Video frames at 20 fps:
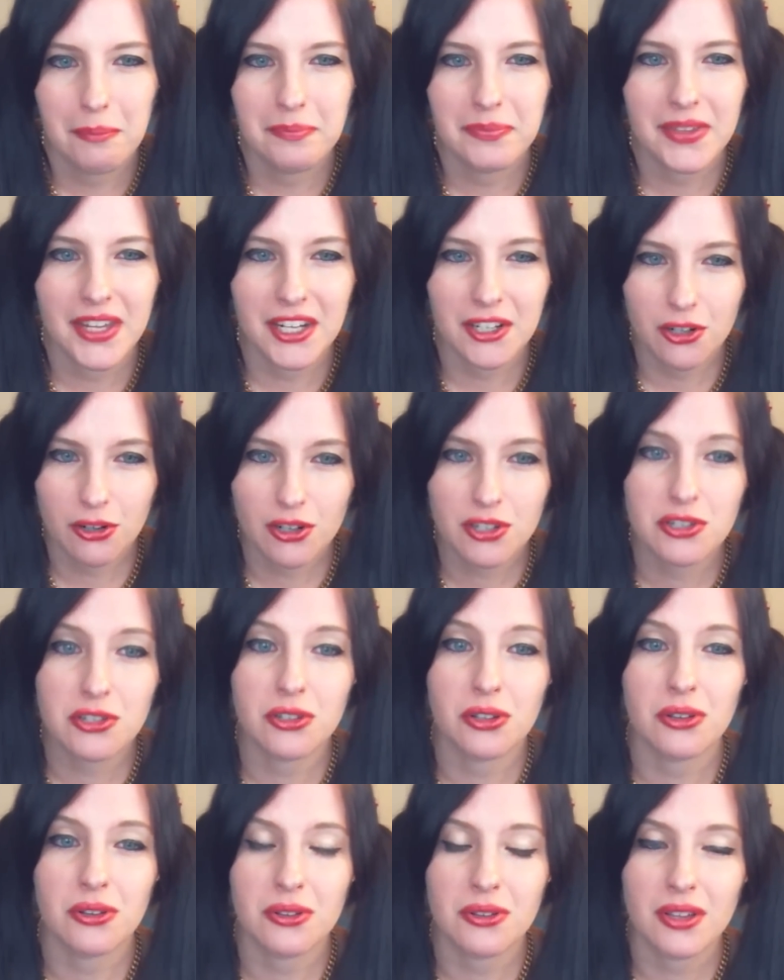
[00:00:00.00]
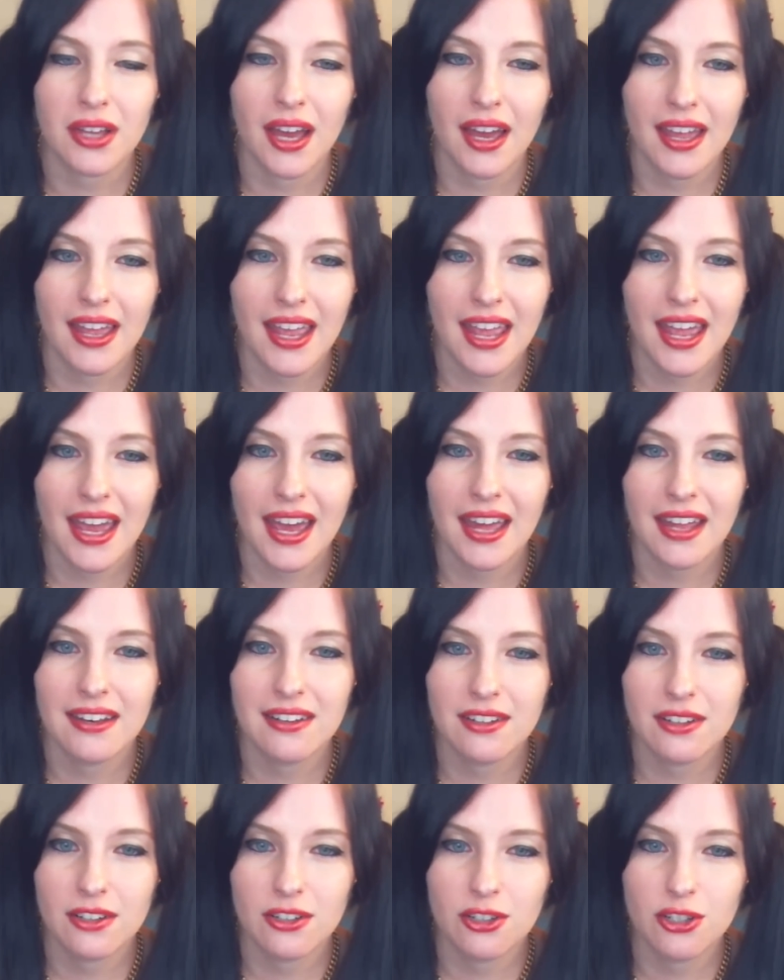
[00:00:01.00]
in Crystal.
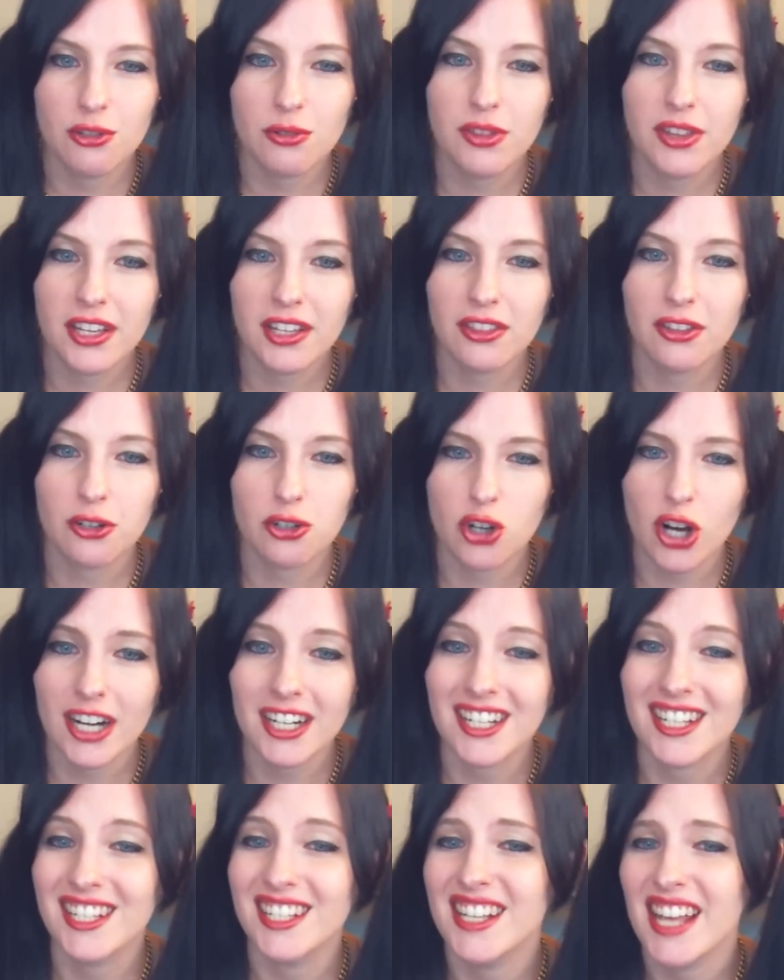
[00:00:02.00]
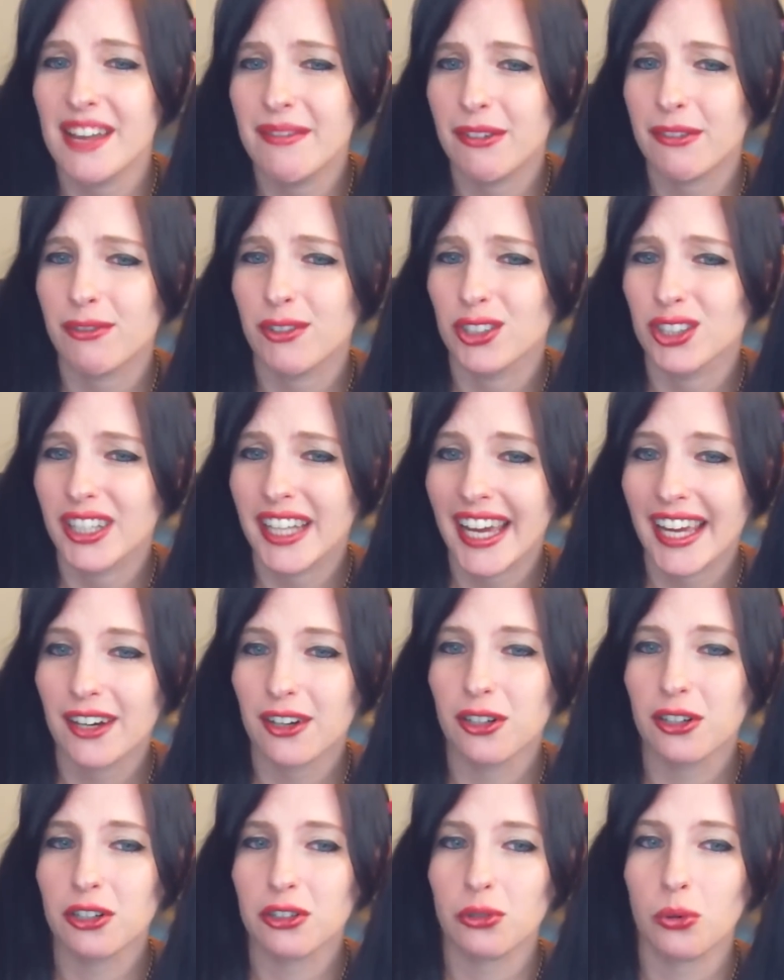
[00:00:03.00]
And do you think they're trying to save it for
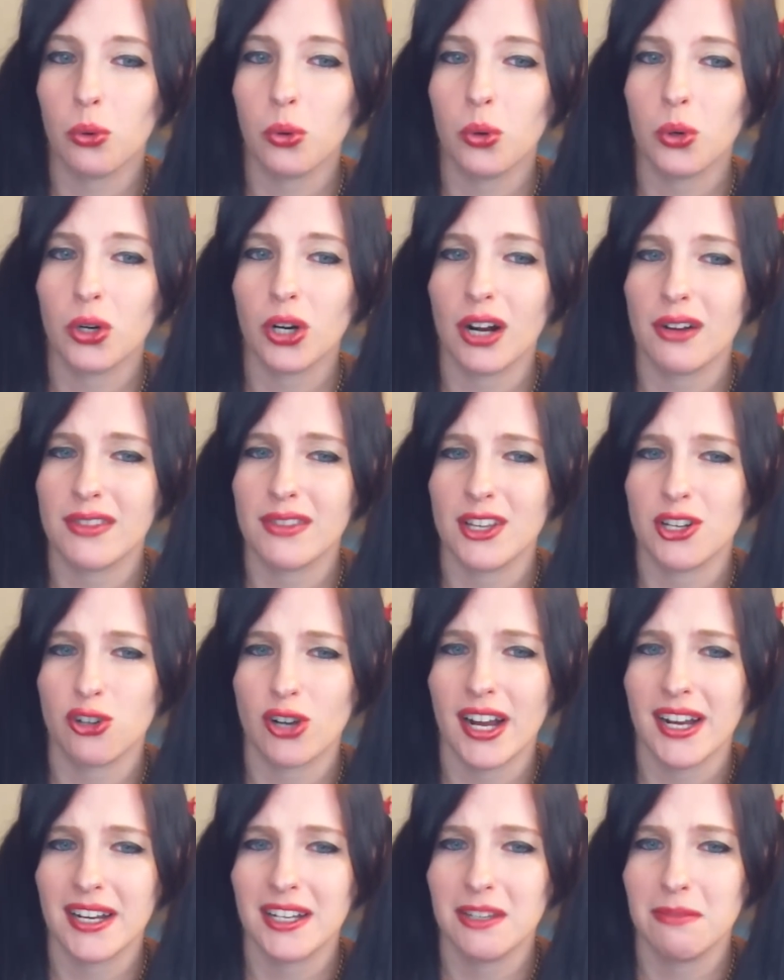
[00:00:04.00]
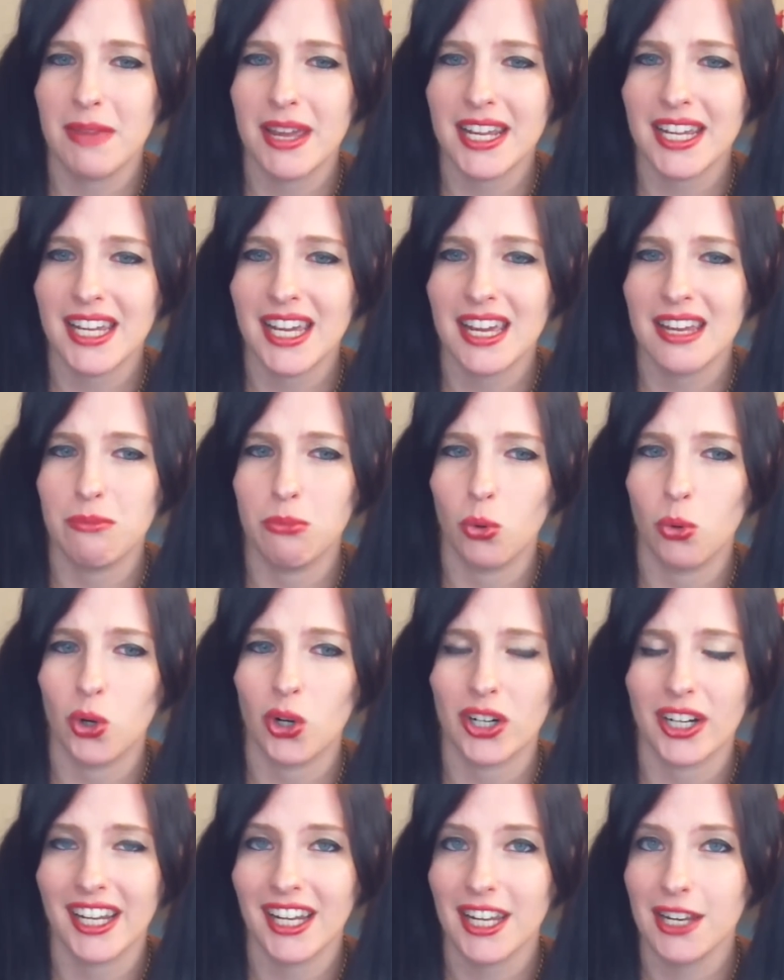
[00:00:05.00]
later, or are they trying to make it
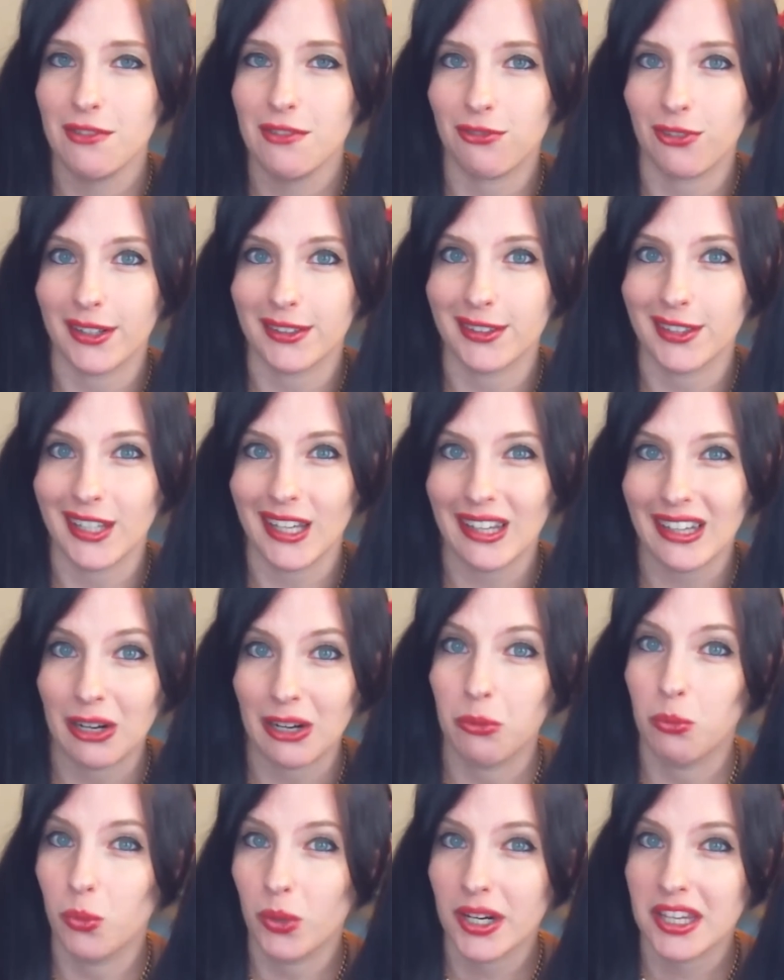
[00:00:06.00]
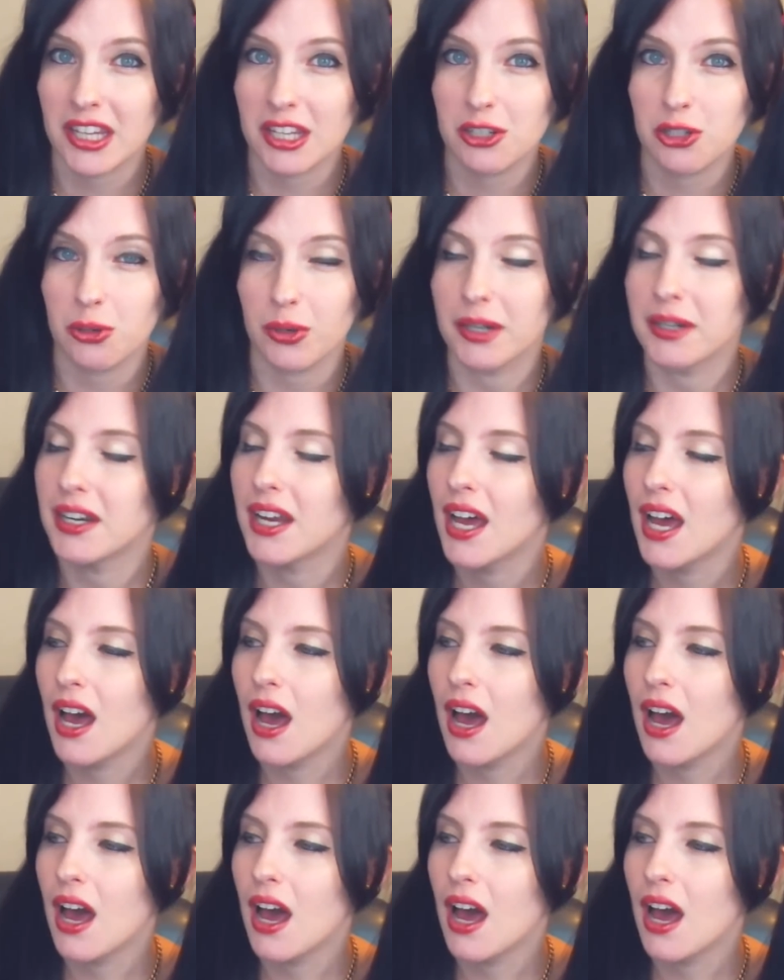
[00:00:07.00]
more kid-friendly? Like, what are they doing?